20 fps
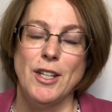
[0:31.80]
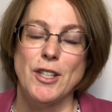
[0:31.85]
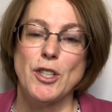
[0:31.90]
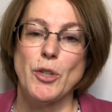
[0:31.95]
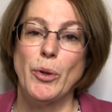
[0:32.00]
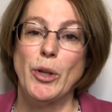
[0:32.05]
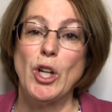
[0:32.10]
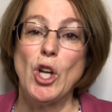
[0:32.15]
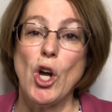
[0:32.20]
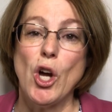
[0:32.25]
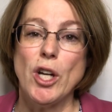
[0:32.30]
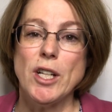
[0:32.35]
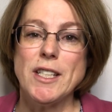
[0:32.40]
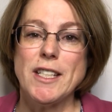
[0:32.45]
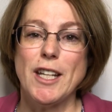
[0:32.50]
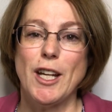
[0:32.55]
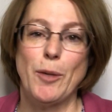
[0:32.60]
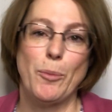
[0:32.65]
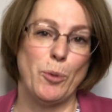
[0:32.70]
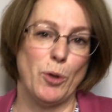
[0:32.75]
So in
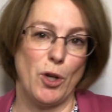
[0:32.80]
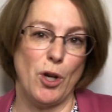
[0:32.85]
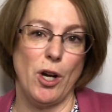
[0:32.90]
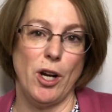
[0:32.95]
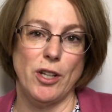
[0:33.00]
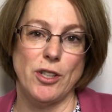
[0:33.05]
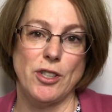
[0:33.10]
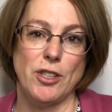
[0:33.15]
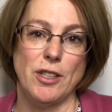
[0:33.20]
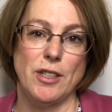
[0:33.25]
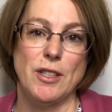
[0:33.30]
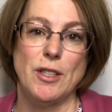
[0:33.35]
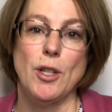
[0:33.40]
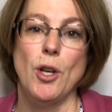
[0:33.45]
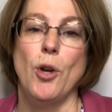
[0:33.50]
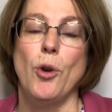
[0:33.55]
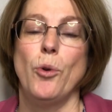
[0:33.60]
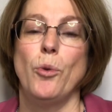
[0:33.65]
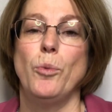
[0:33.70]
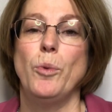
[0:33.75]
contact precautions,
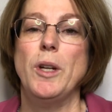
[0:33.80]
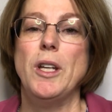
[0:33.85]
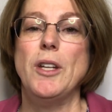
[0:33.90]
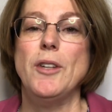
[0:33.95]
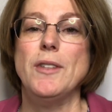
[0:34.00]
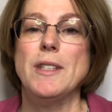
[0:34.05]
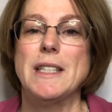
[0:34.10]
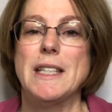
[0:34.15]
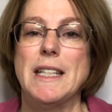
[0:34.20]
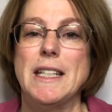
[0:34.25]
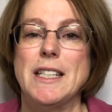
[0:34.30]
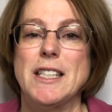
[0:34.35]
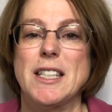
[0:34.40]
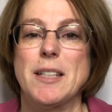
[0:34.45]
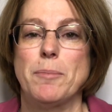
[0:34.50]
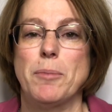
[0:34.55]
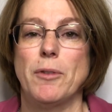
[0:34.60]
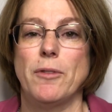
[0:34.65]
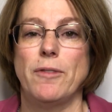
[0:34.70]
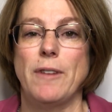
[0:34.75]
we use these to
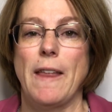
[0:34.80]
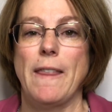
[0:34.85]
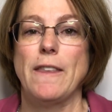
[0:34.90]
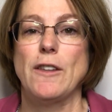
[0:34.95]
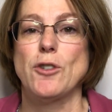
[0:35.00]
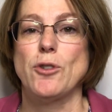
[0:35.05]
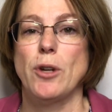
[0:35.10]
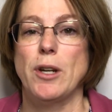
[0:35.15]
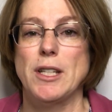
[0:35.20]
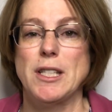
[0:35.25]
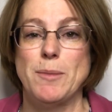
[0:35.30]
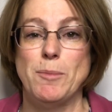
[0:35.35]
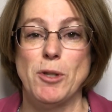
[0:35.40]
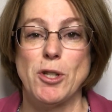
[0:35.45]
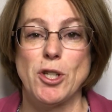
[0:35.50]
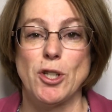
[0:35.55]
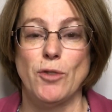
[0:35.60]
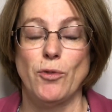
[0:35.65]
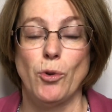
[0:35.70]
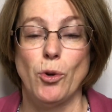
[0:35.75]
prevent the
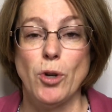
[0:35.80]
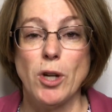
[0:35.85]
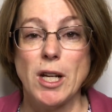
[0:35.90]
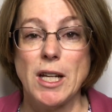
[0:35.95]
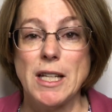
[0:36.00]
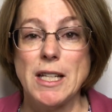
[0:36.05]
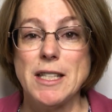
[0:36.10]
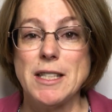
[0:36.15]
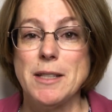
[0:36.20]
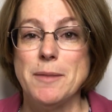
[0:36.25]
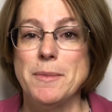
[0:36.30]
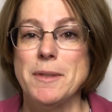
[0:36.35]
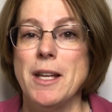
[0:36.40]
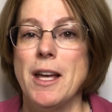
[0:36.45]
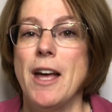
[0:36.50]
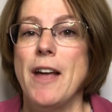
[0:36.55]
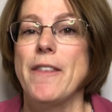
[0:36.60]
transmission of organisms